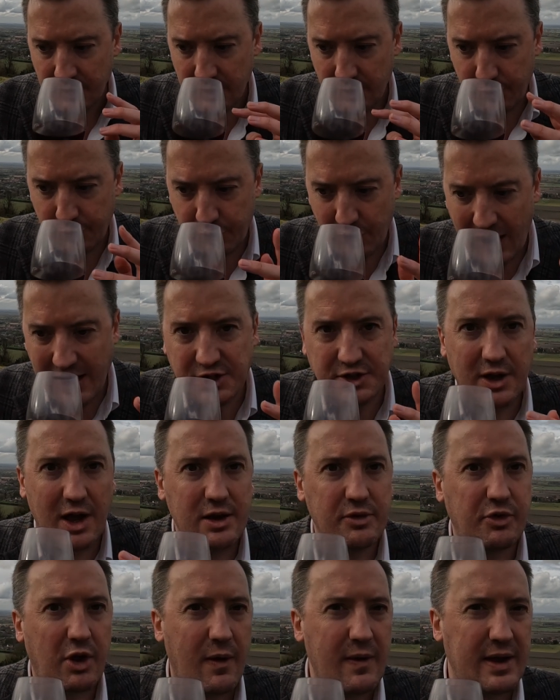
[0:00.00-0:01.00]
Sort of fresh,
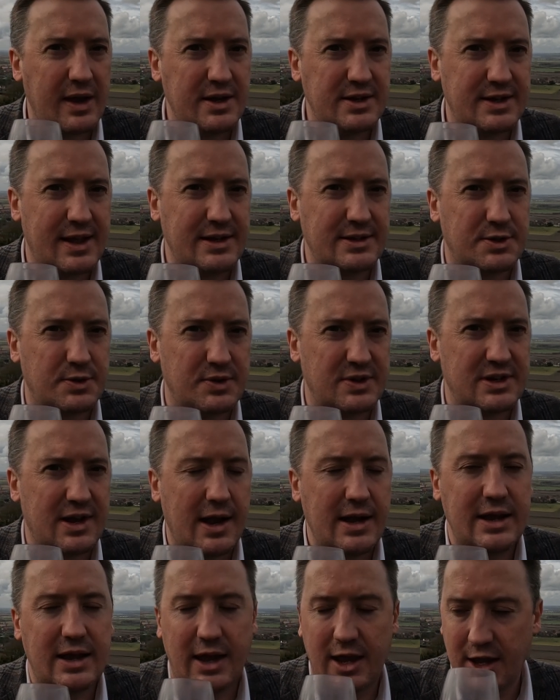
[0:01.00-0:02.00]
kind of going into that sort of
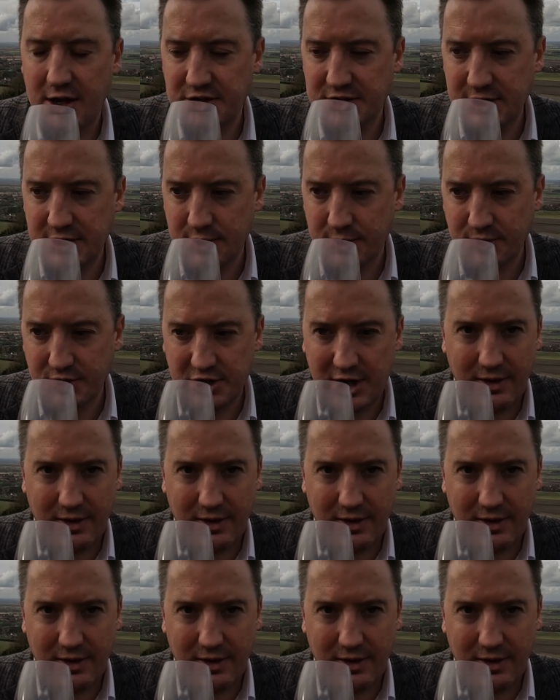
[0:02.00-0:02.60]
slightly kirshy sort of